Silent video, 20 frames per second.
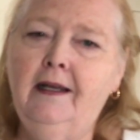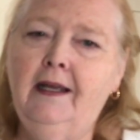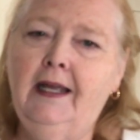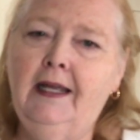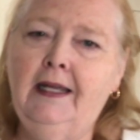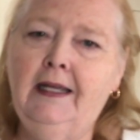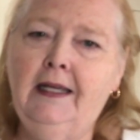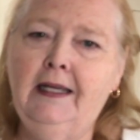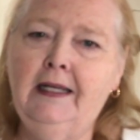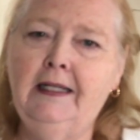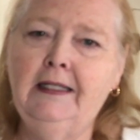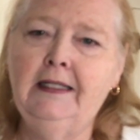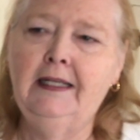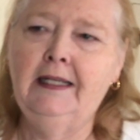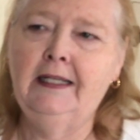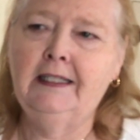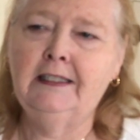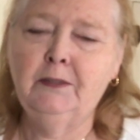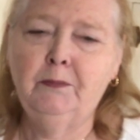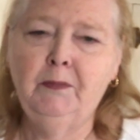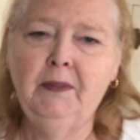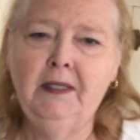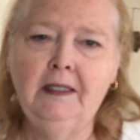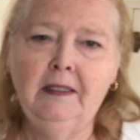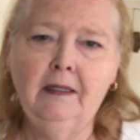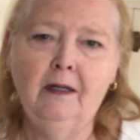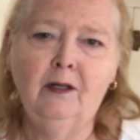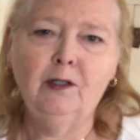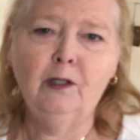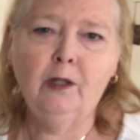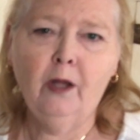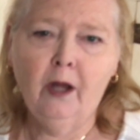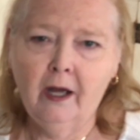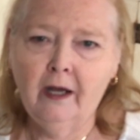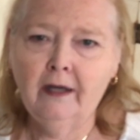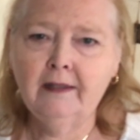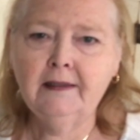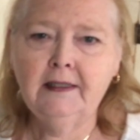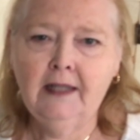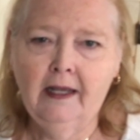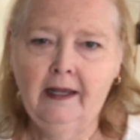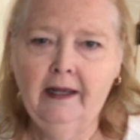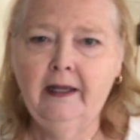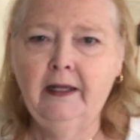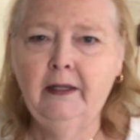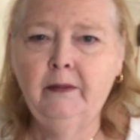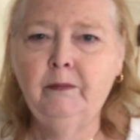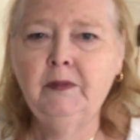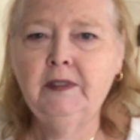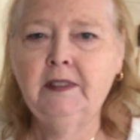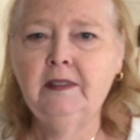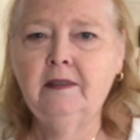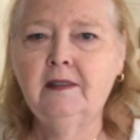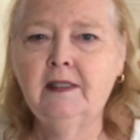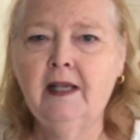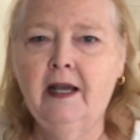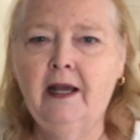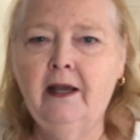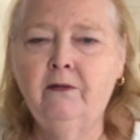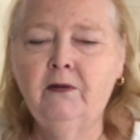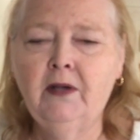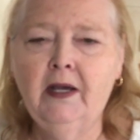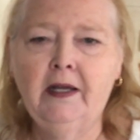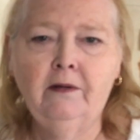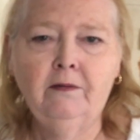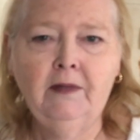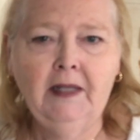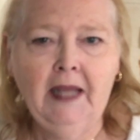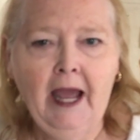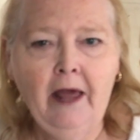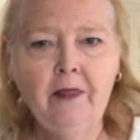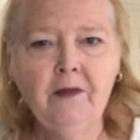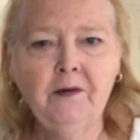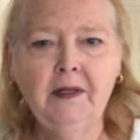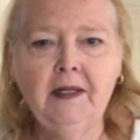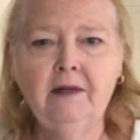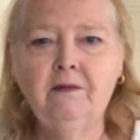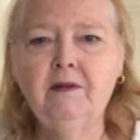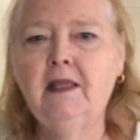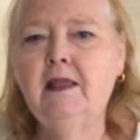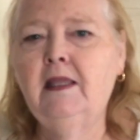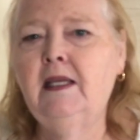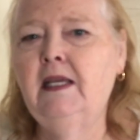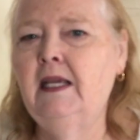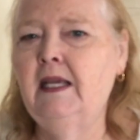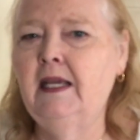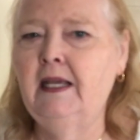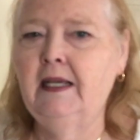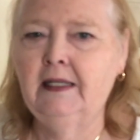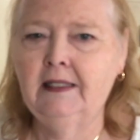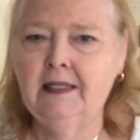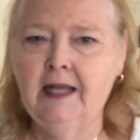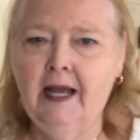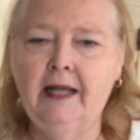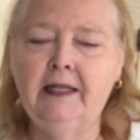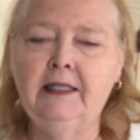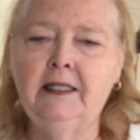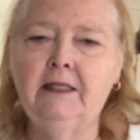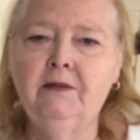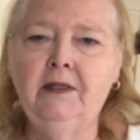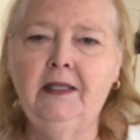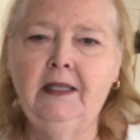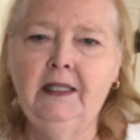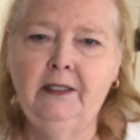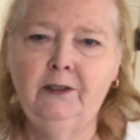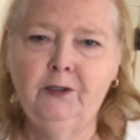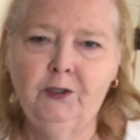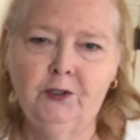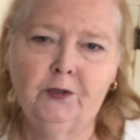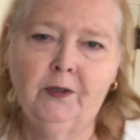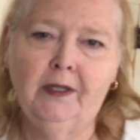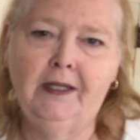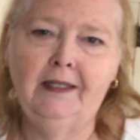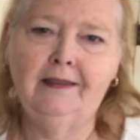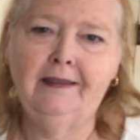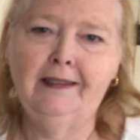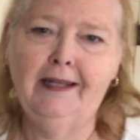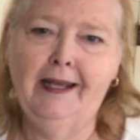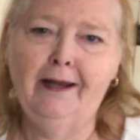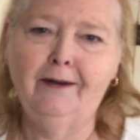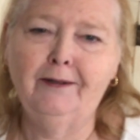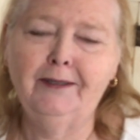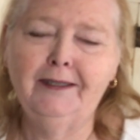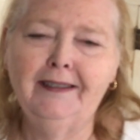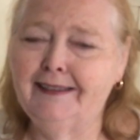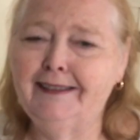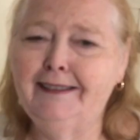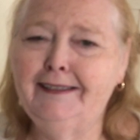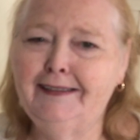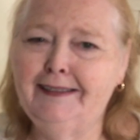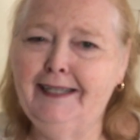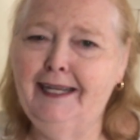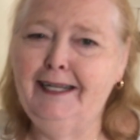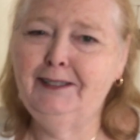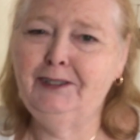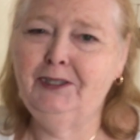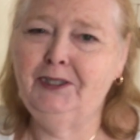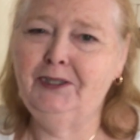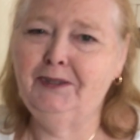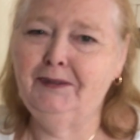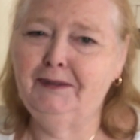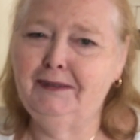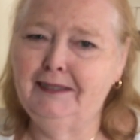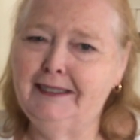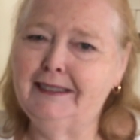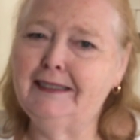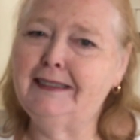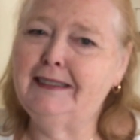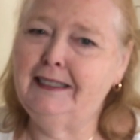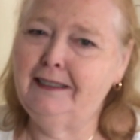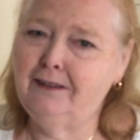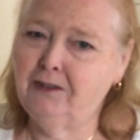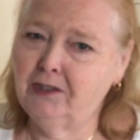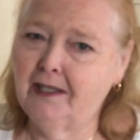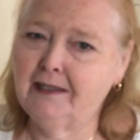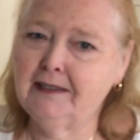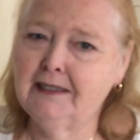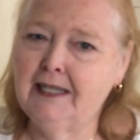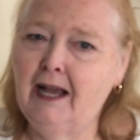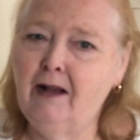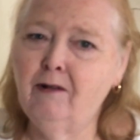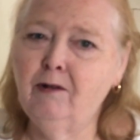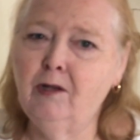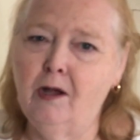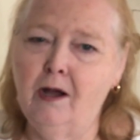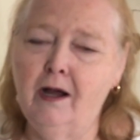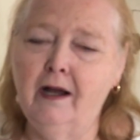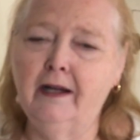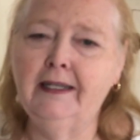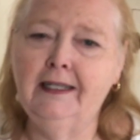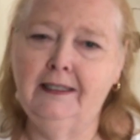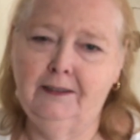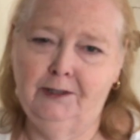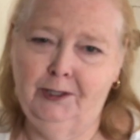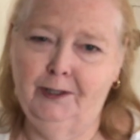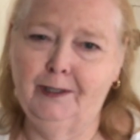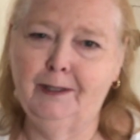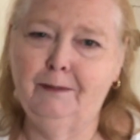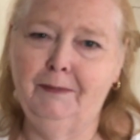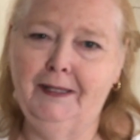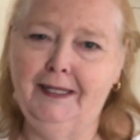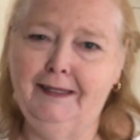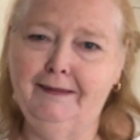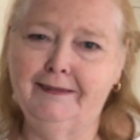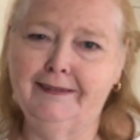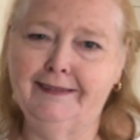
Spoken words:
and it's been a long time since I've kind of gathered everything and gotten everything straightened out. Stay tuned to see just how long it took me.